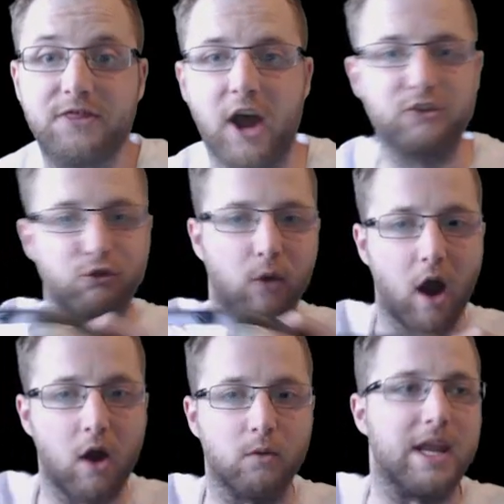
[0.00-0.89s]
The
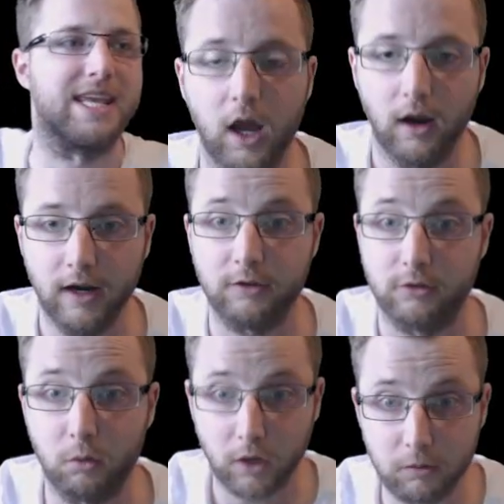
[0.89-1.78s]
drone! Alright,
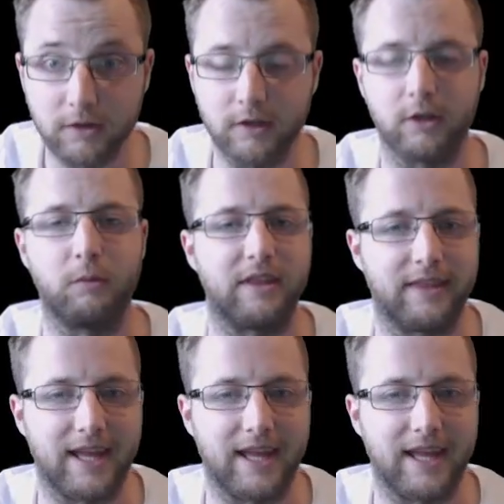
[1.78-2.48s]
so what are we dealing with?